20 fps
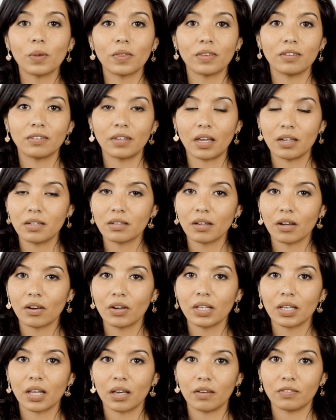with a
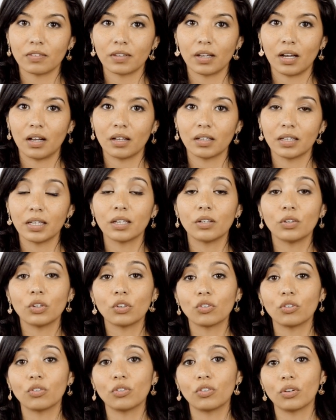sedentary lifestyle in
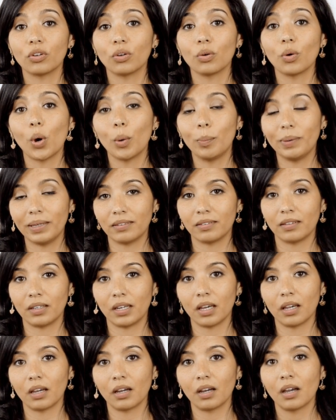addition to
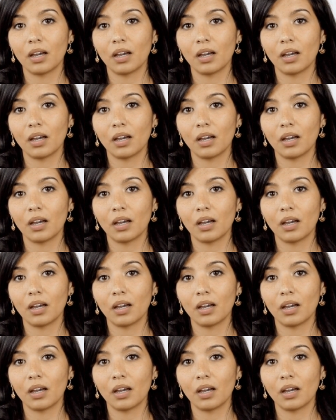obesity.